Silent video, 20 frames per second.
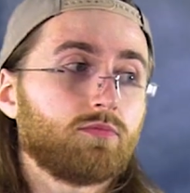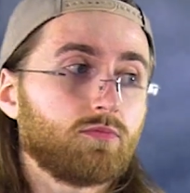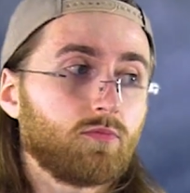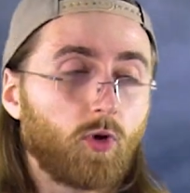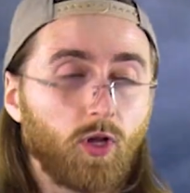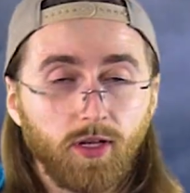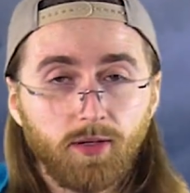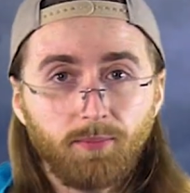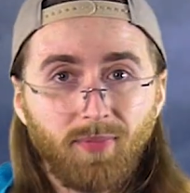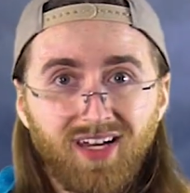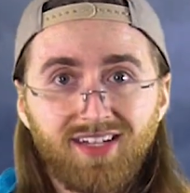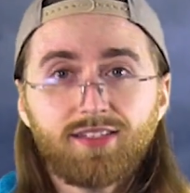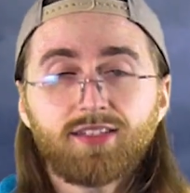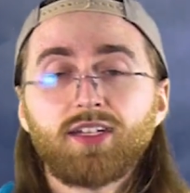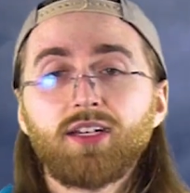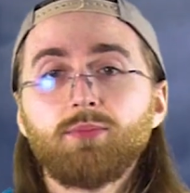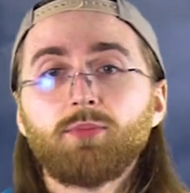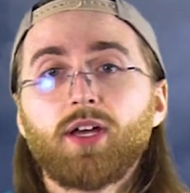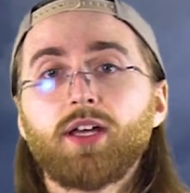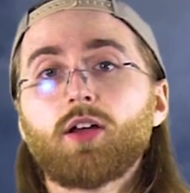while it might
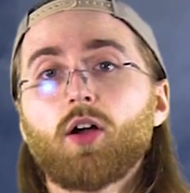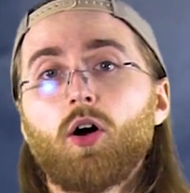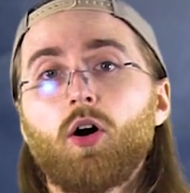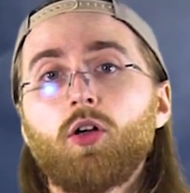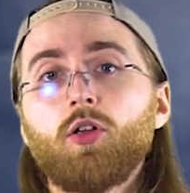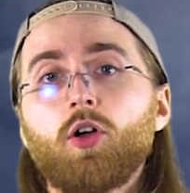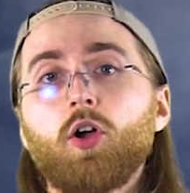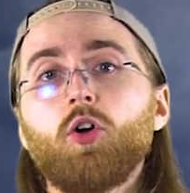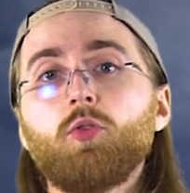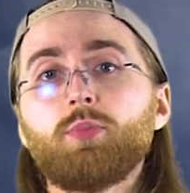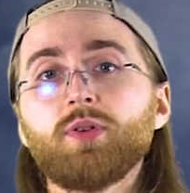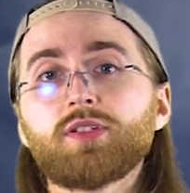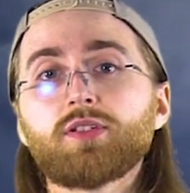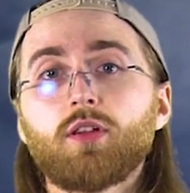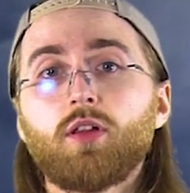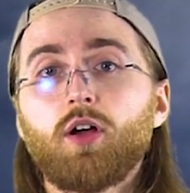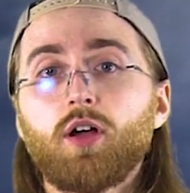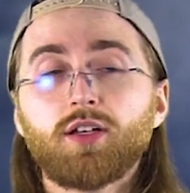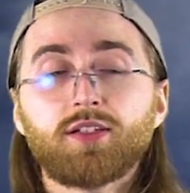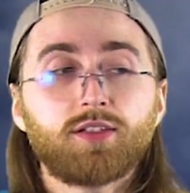seem like all hope is
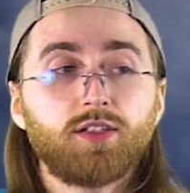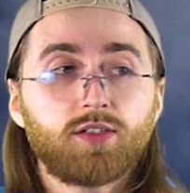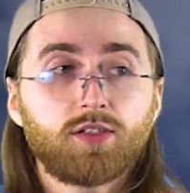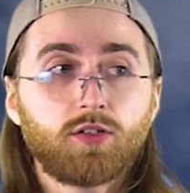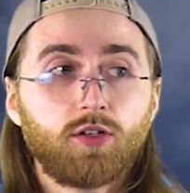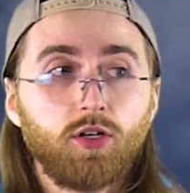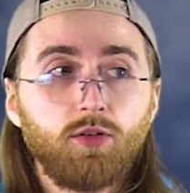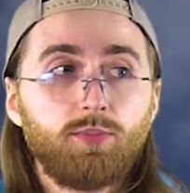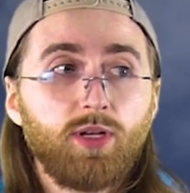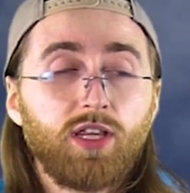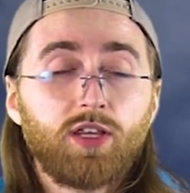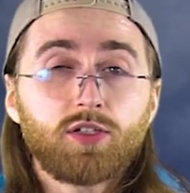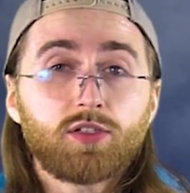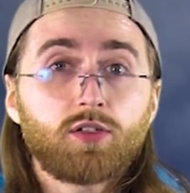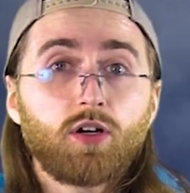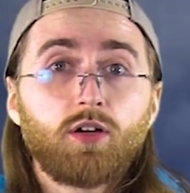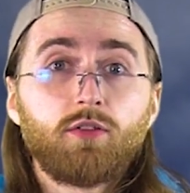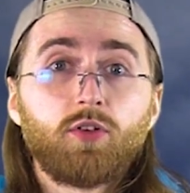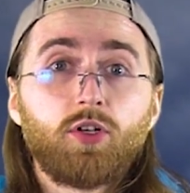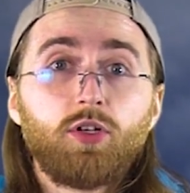lost, this could be the
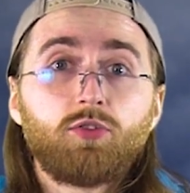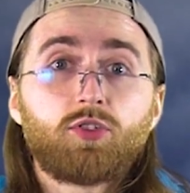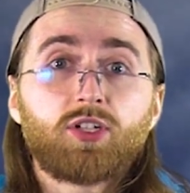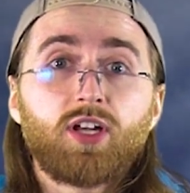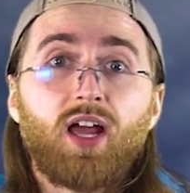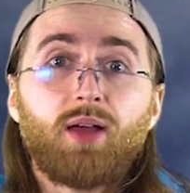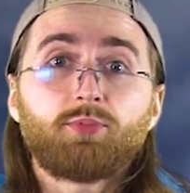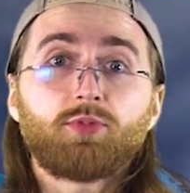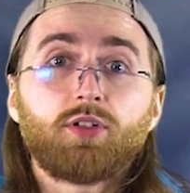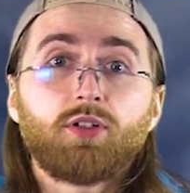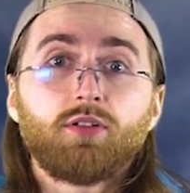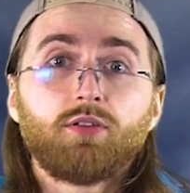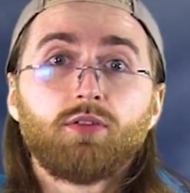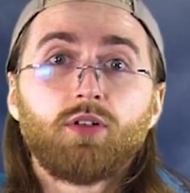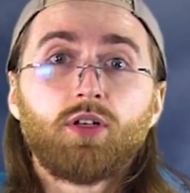start of a new chapter.